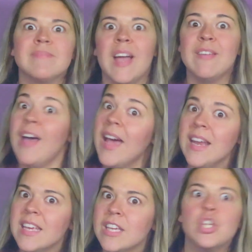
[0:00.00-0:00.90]
I've
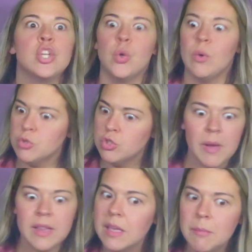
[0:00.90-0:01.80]
had it, you know, I'm to
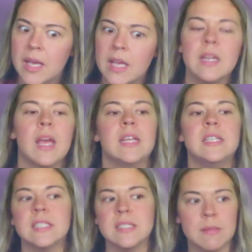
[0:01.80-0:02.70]
my limit, and he
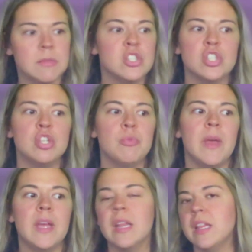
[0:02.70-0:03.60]
does something
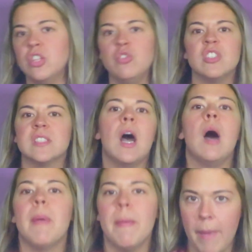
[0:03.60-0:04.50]
stupid, and then you just
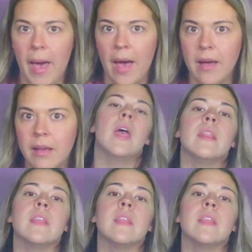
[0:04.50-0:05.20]
comment back.